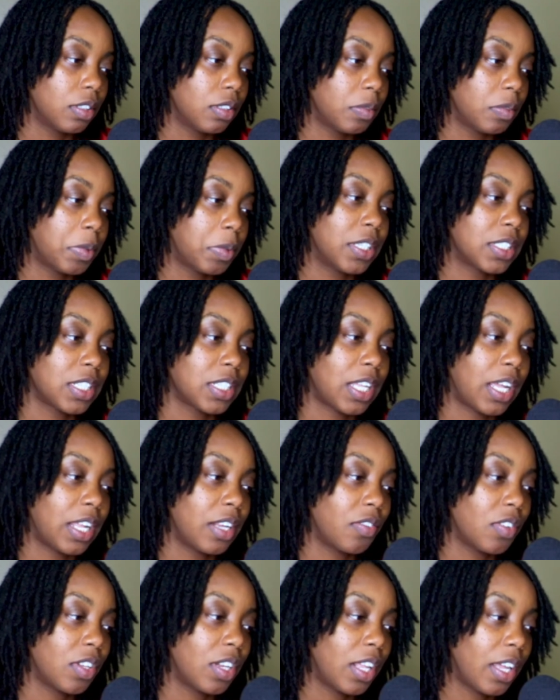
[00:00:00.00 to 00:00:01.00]
But it's not
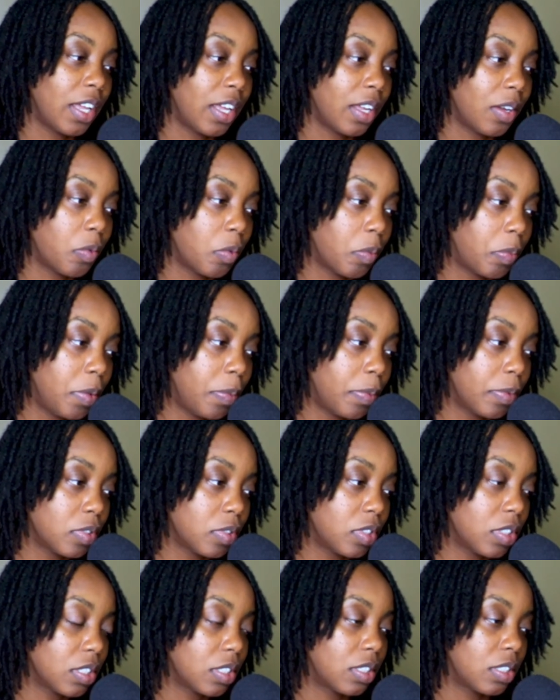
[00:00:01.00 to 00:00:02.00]
even that. When people
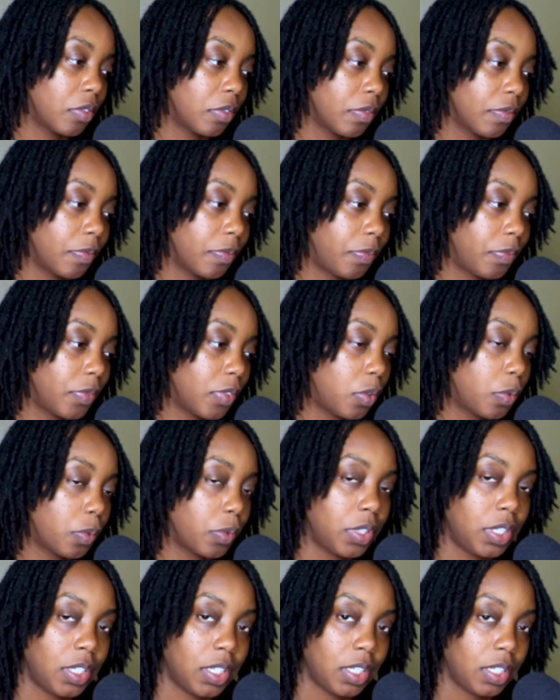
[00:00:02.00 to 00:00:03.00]
just
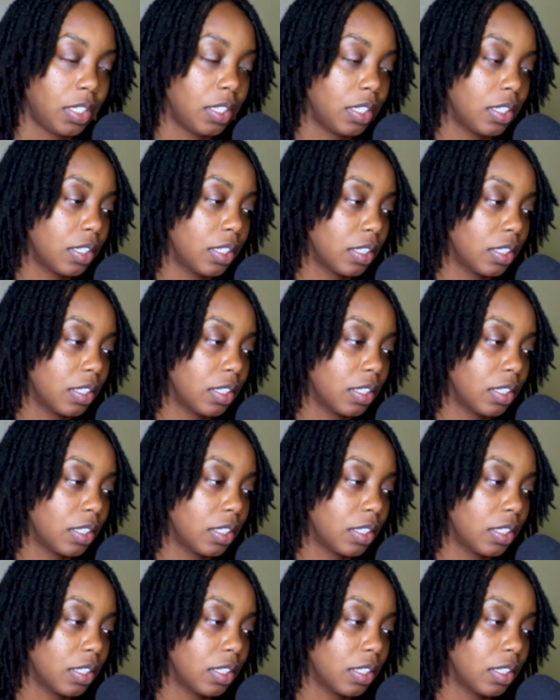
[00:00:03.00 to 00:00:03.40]
greedy.